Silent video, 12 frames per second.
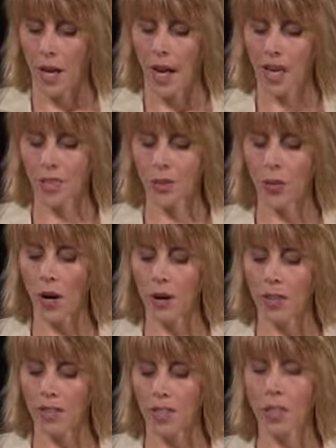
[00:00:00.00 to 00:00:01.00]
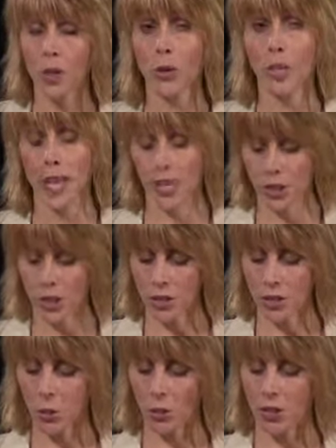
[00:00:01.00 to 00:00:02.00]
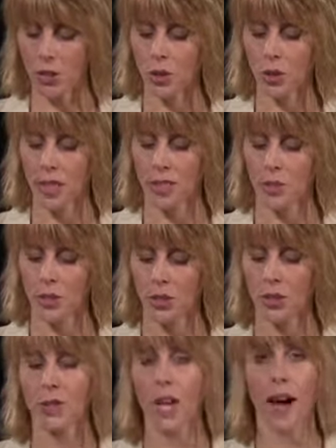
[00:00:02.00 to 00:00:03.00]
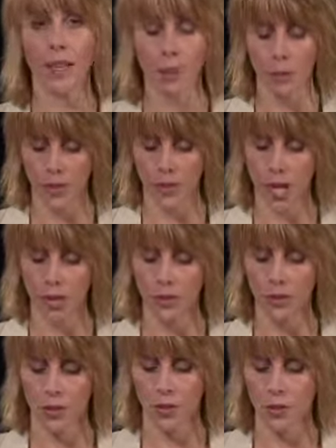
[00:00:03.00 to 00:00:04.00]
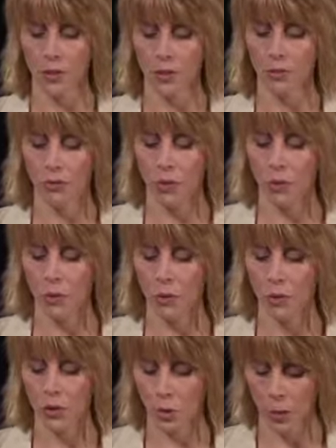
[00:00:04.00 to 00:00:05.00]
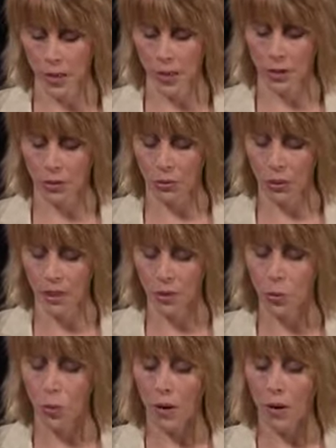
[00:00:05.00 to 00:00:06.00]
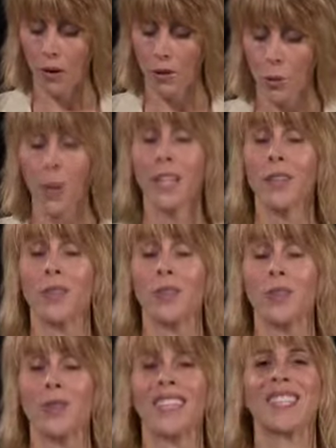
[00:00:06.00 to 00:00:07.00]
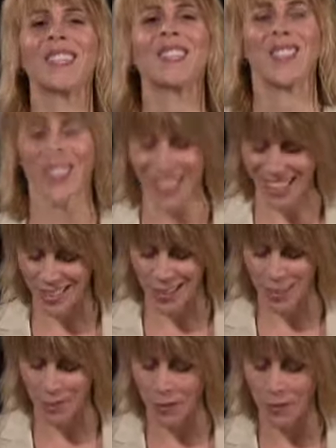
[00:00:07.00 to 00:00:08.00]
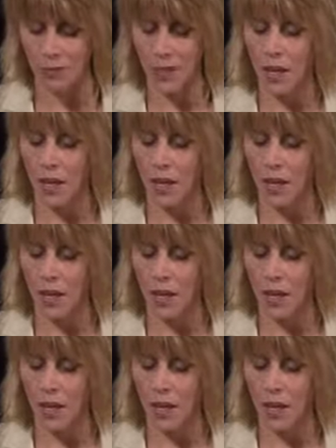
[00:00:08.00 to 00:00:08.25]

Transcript: As far as the creation, storage, and transmission of documents under this FINRA Rule 2330,